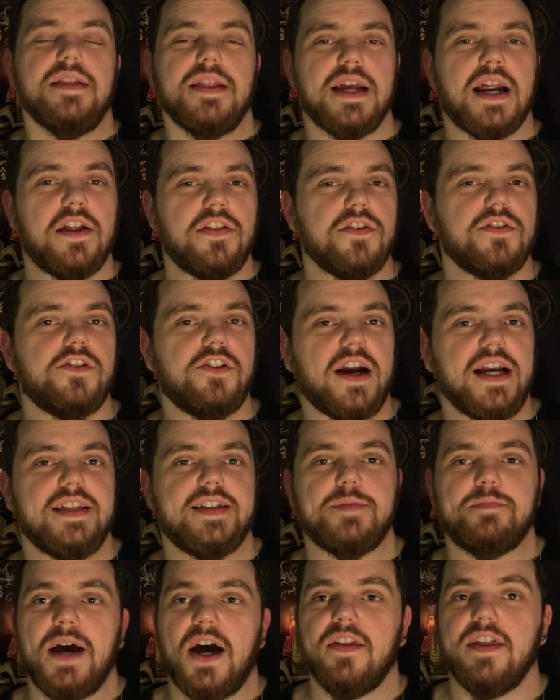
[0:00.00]
Another great
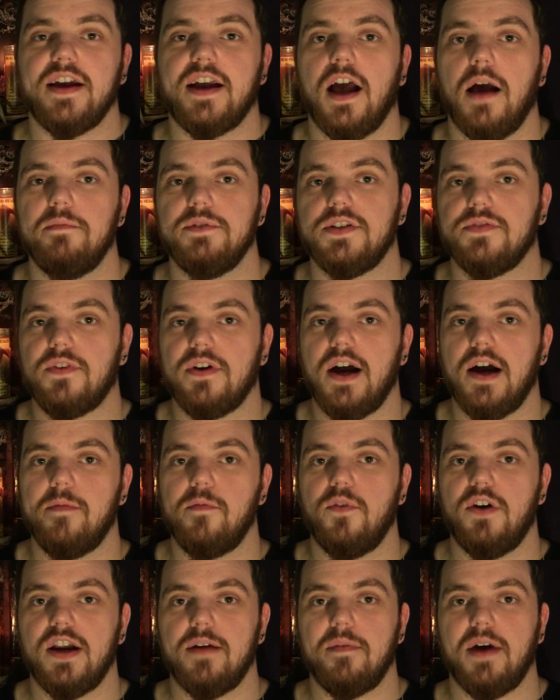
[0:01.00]
spell that comes
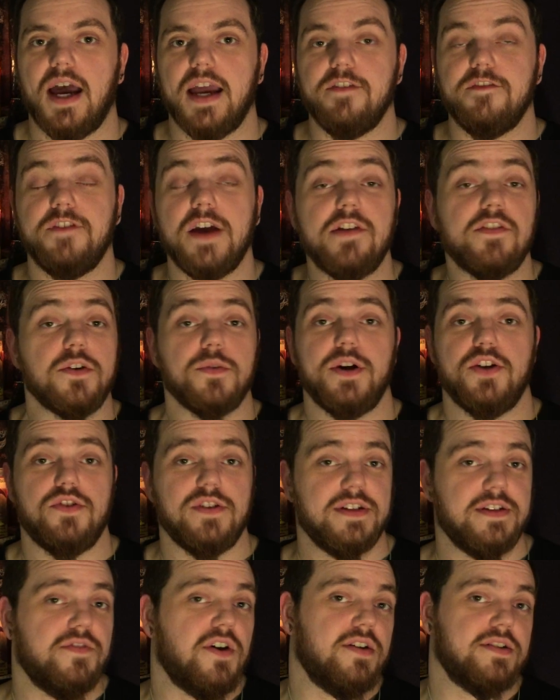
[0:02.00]
from one of my favorite
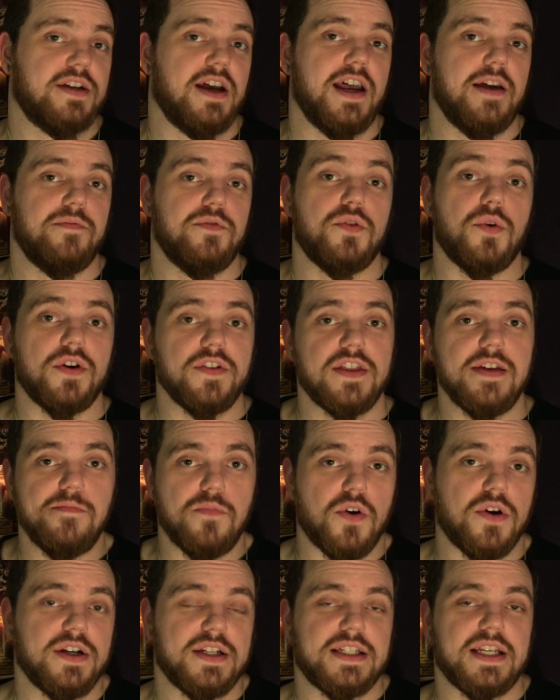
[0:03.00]
witches of all time, Dorothy
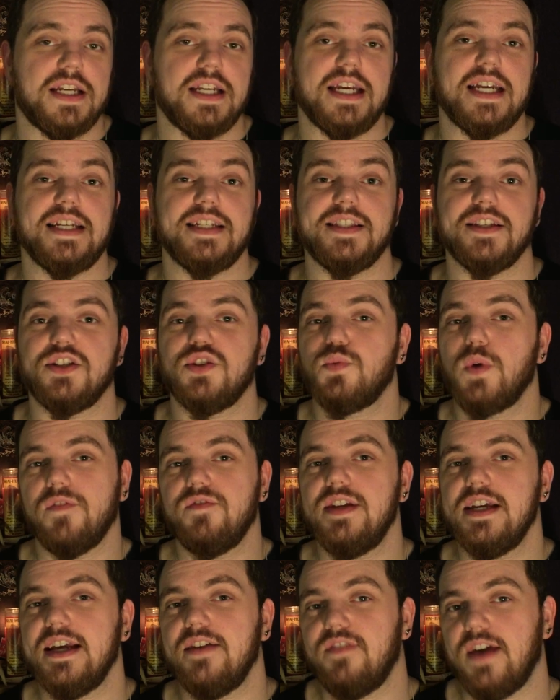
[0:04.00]
Morrison, is the
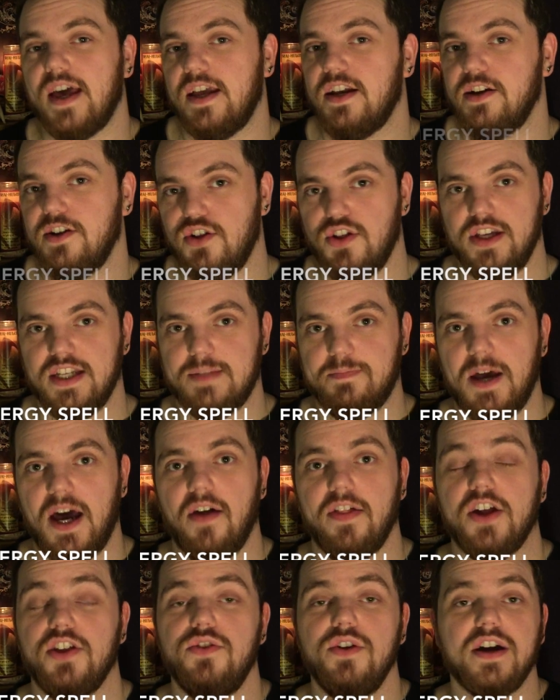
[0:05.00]
Swifting of Energy
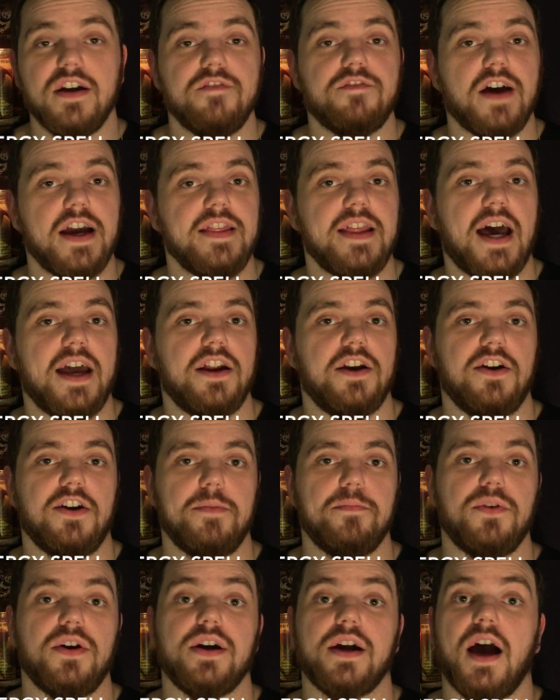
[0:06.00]
spell. And you can find that in her
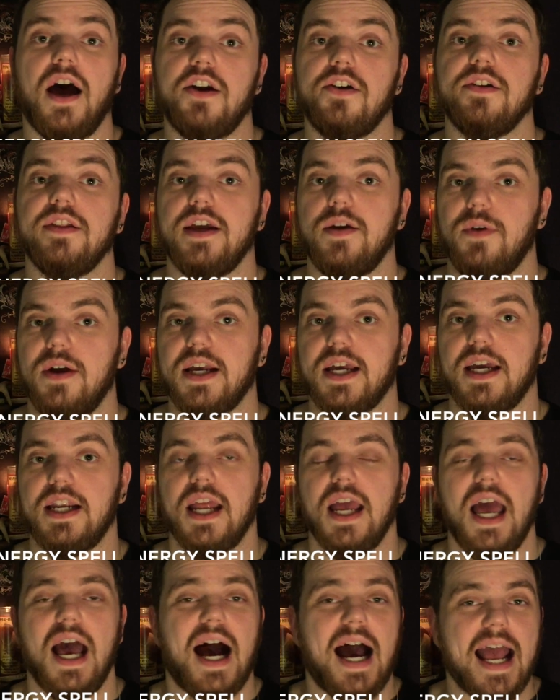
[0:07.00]
book, Utterly Wicked.
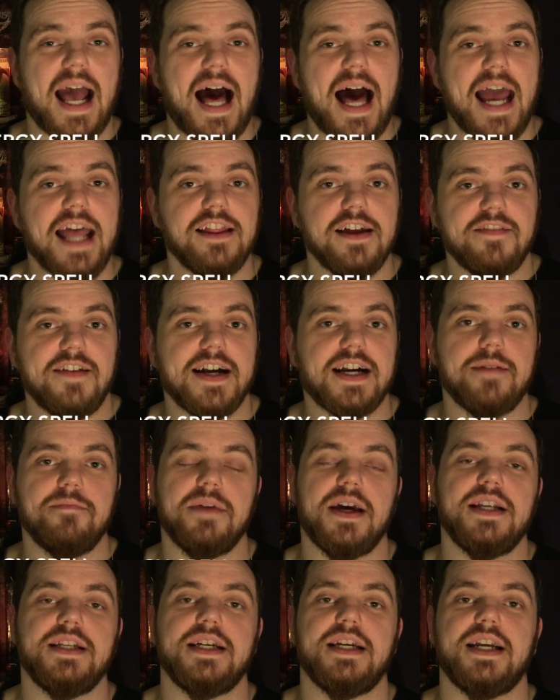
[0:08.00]
I highly
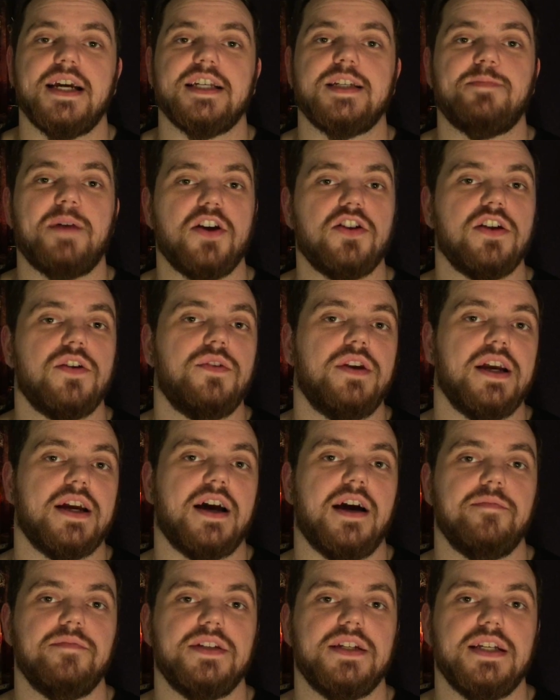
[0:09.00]
recommend it, especially when it
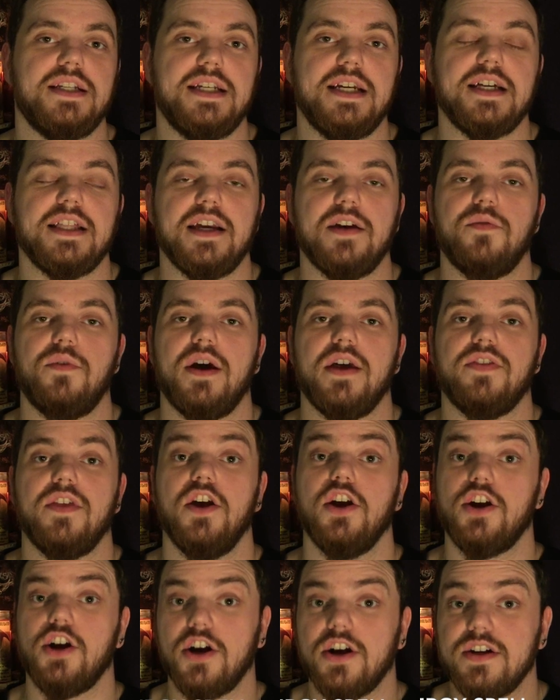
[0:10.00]
comes to dealing with
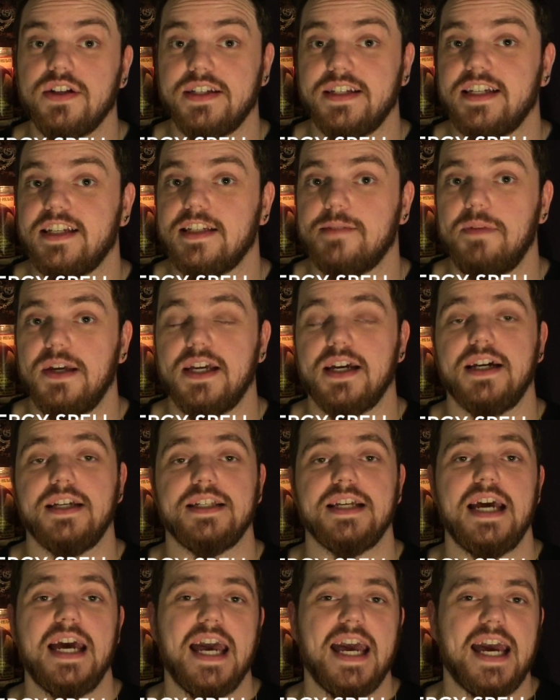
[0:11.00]
curses,
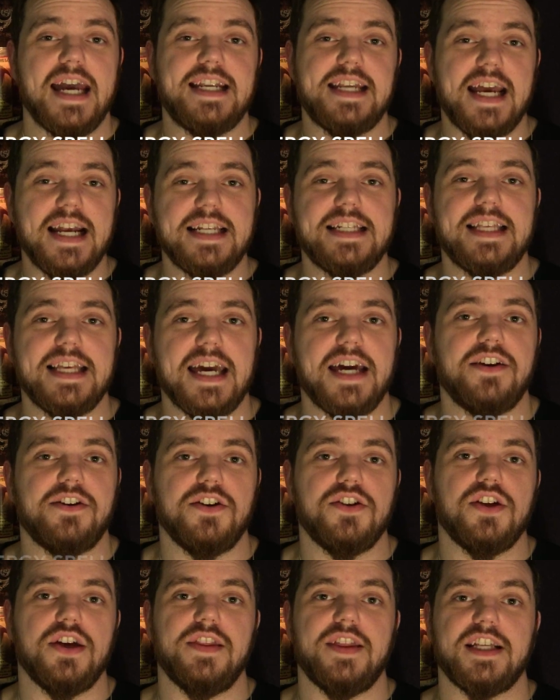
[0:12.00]
because it takes the
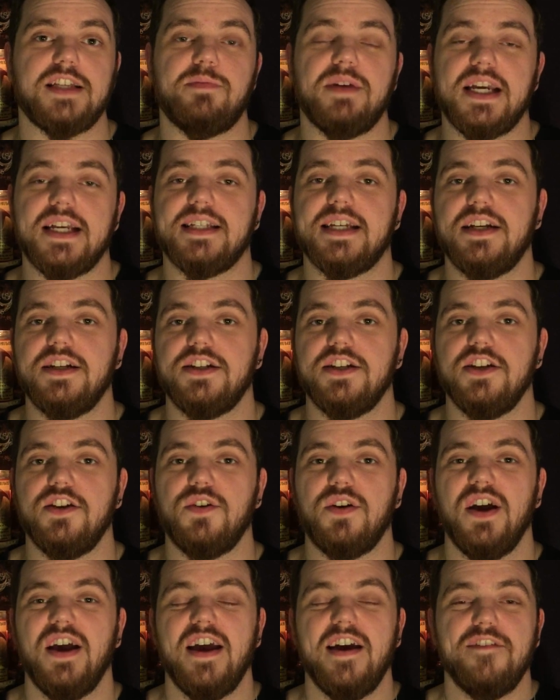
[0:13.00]
energy that's being sent to
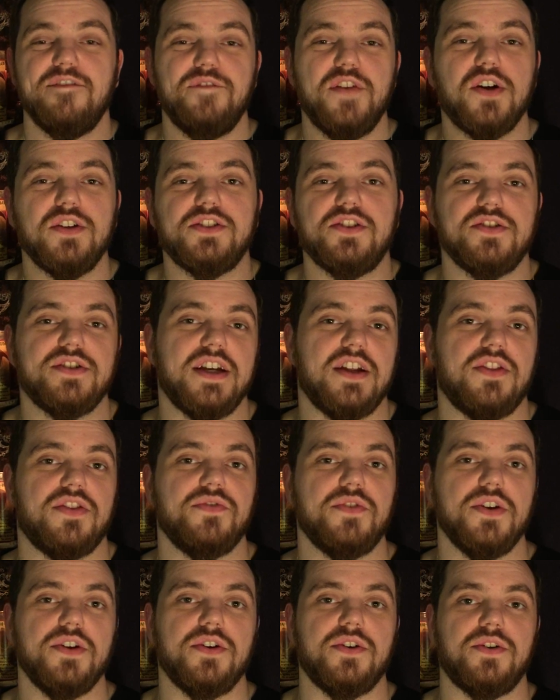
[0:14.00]
you, filters it
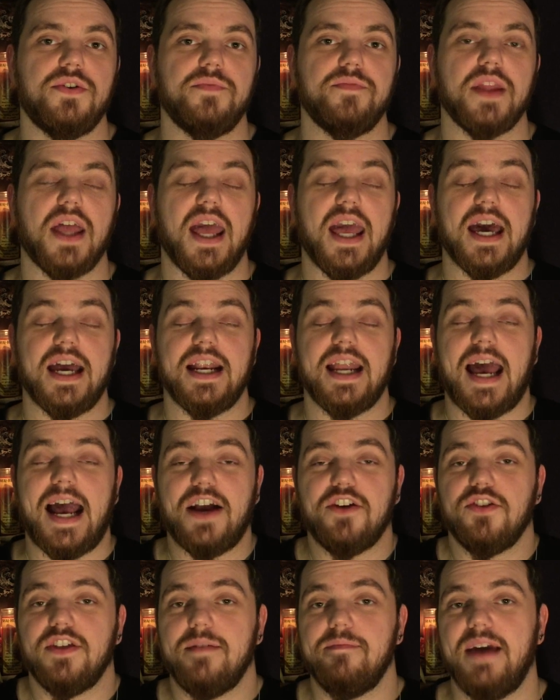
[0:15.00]
through, and
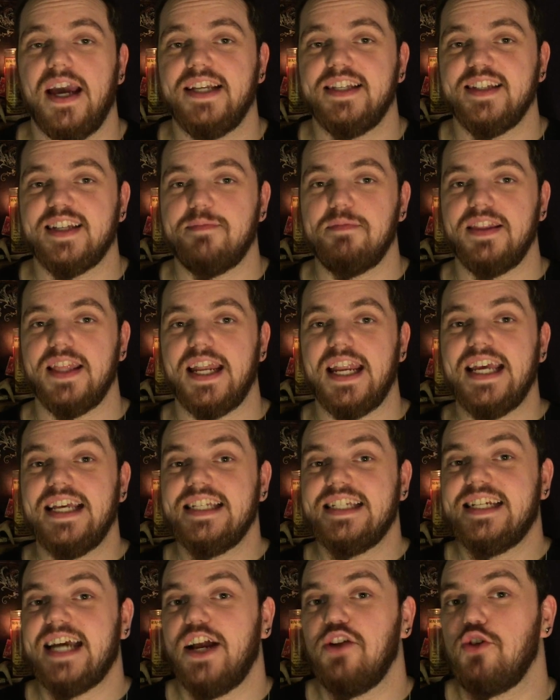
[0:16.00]
actually makes it something that
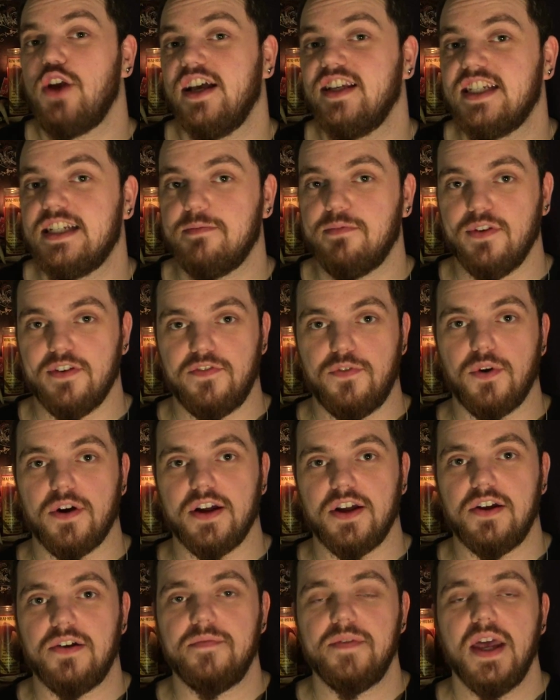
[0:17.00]
is digestible for
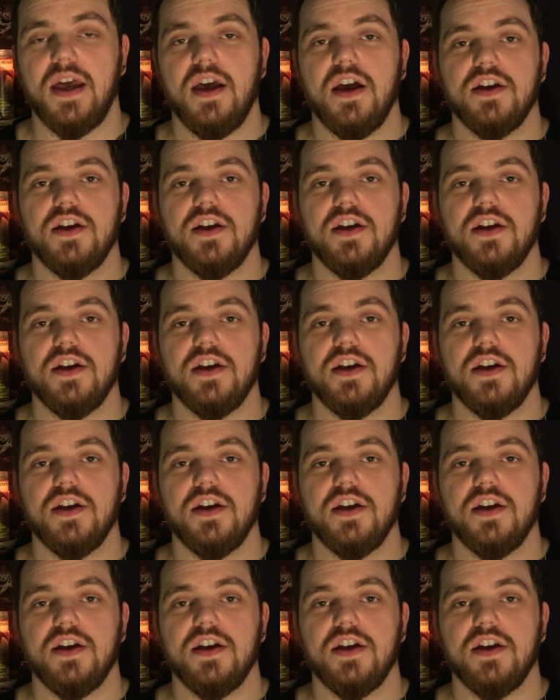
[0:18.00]
you.